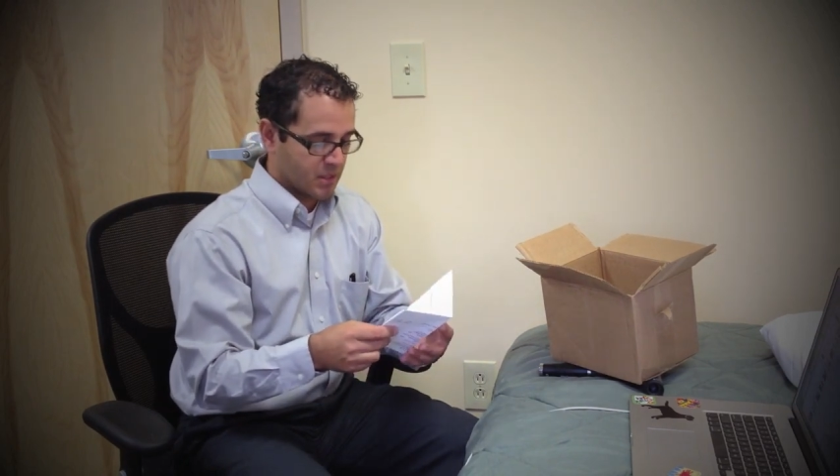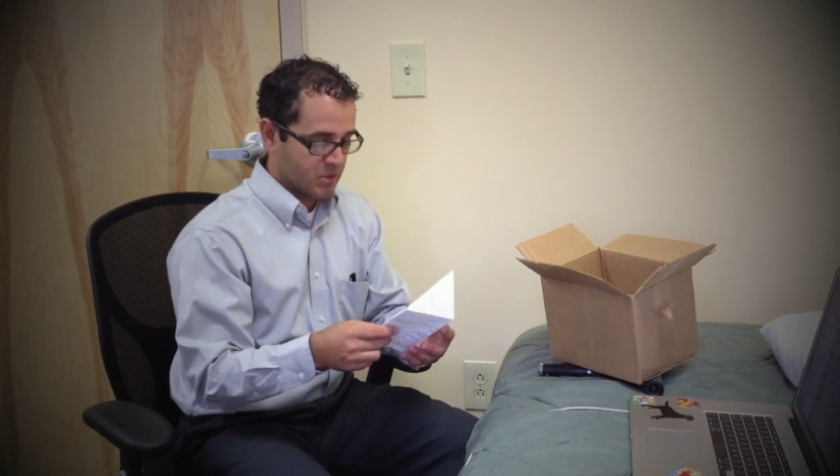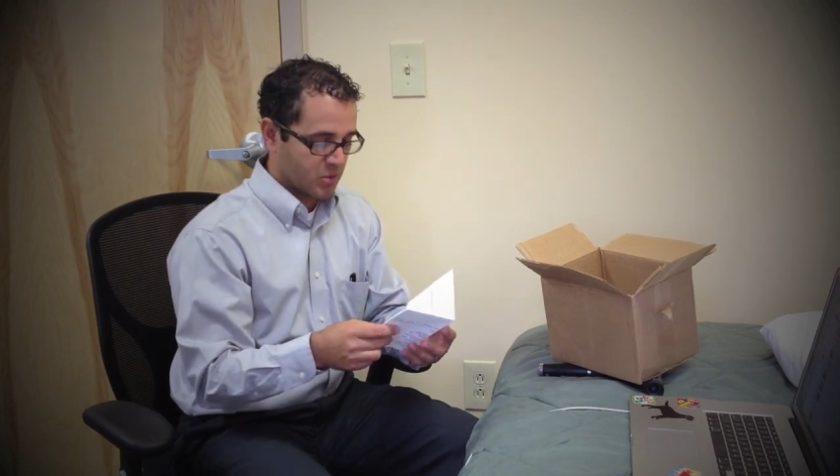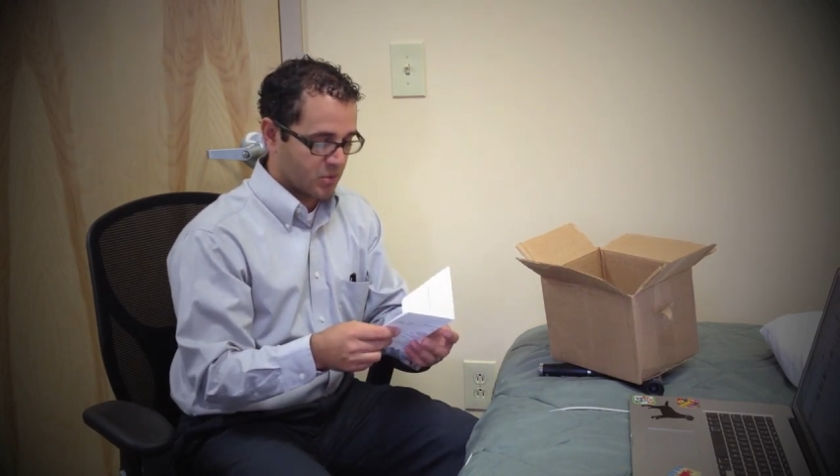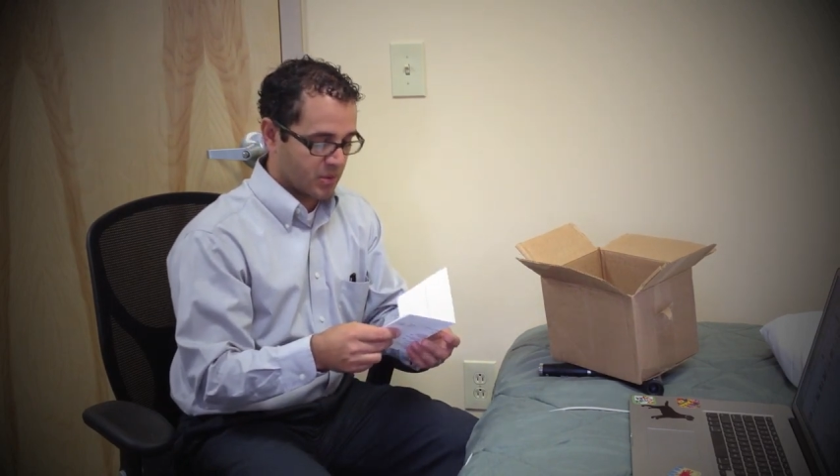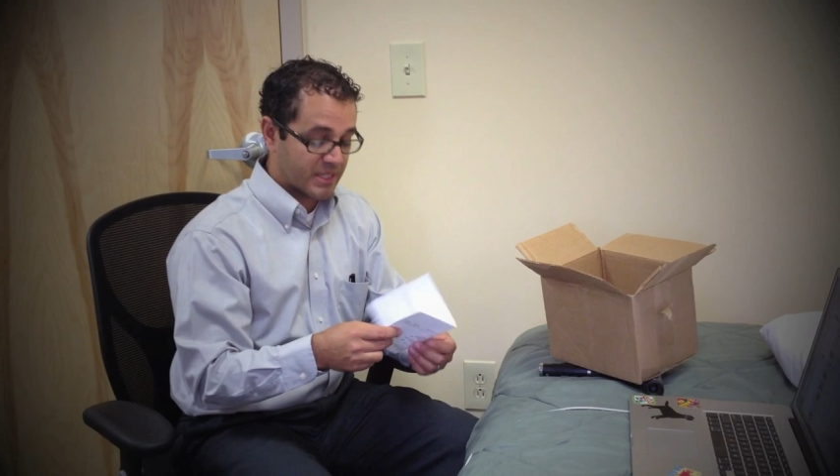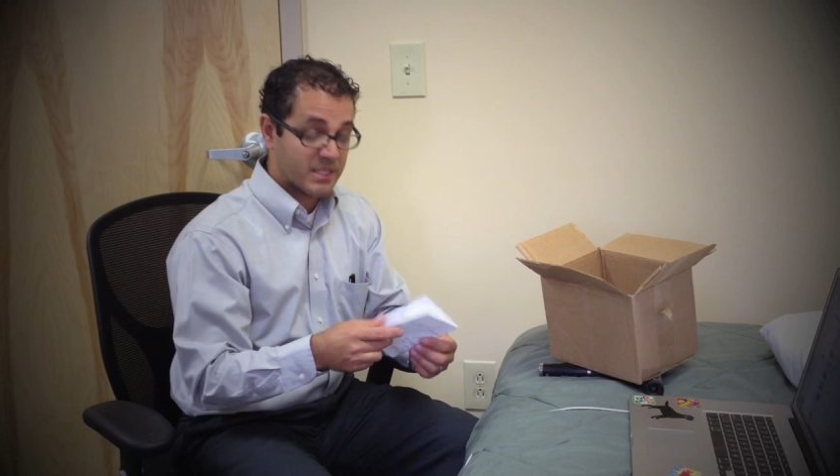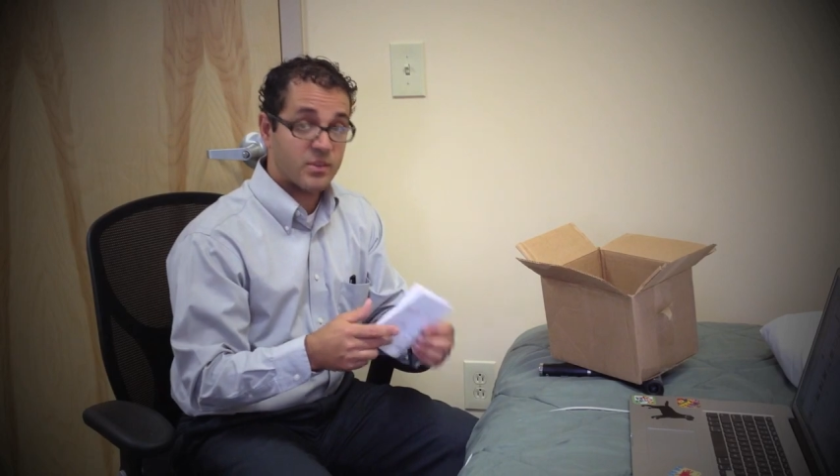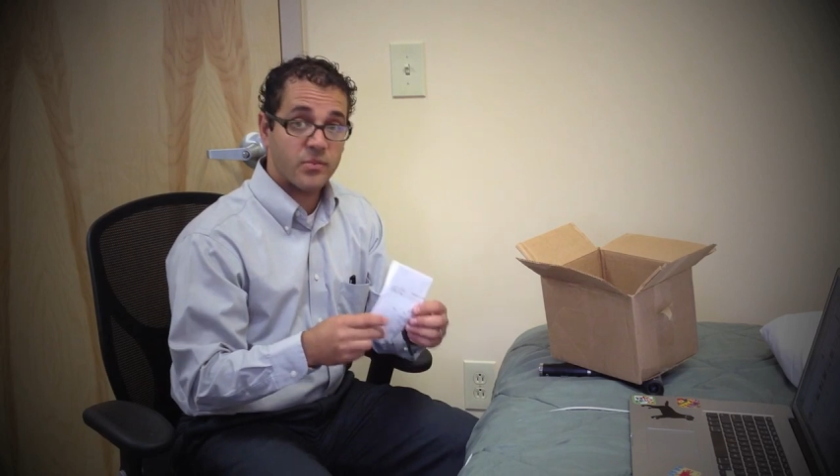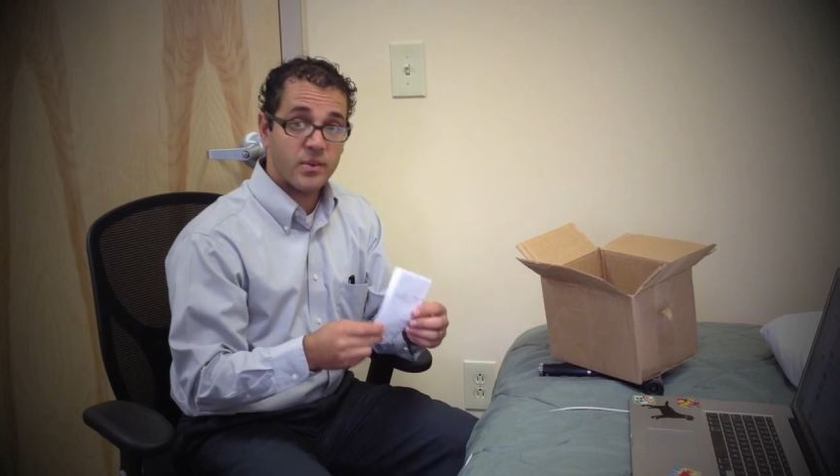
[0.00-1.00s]
So less
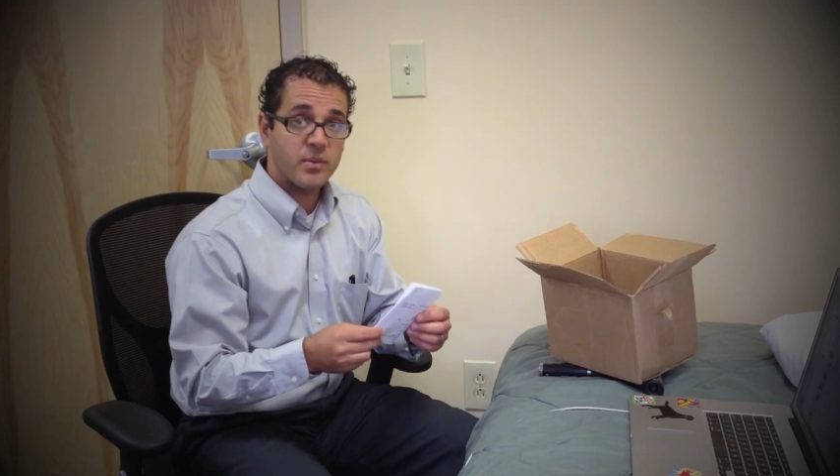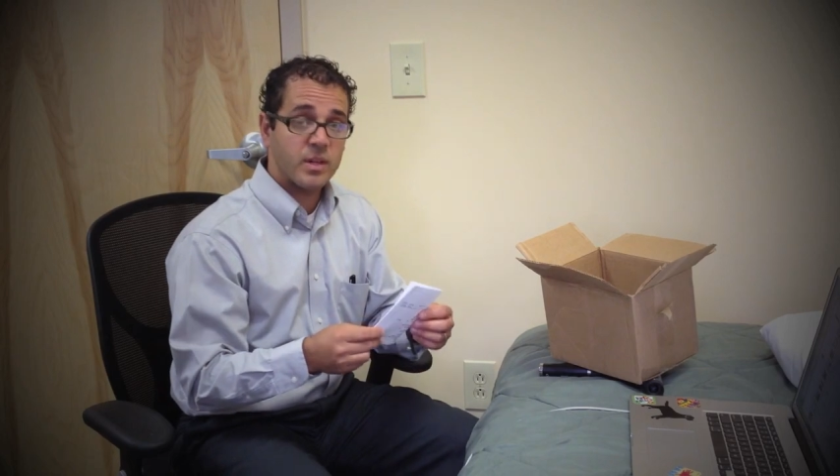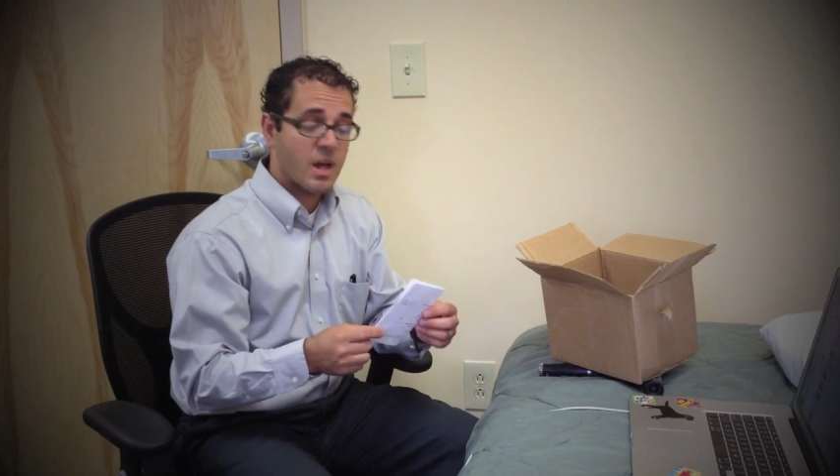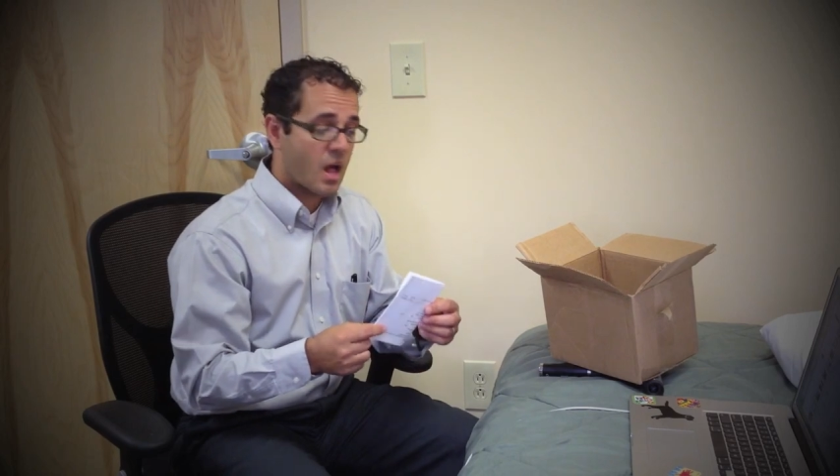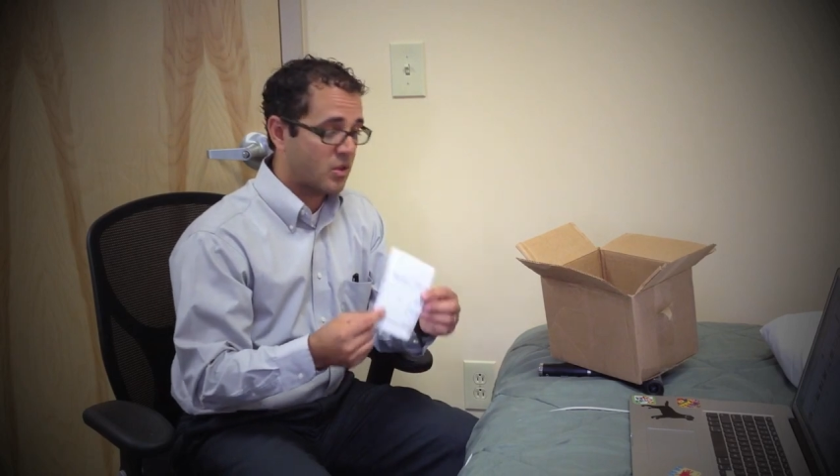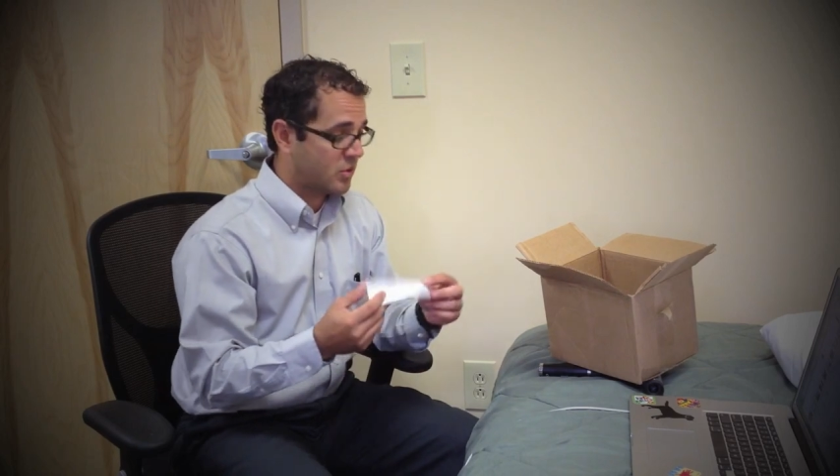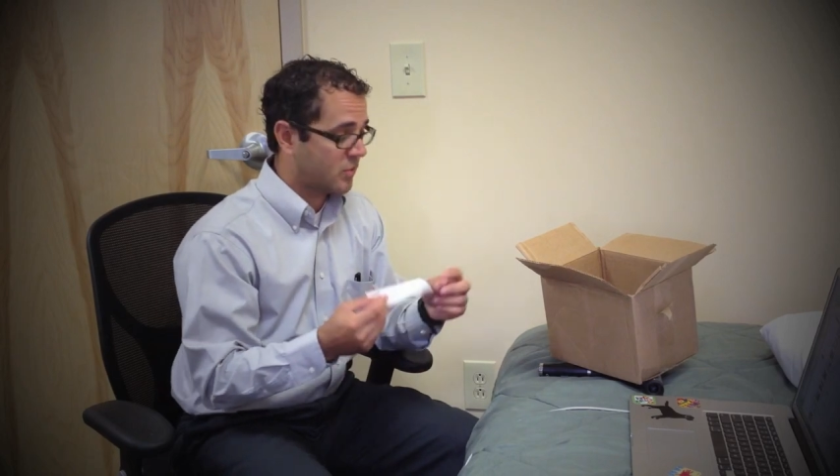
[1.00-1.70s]
than $50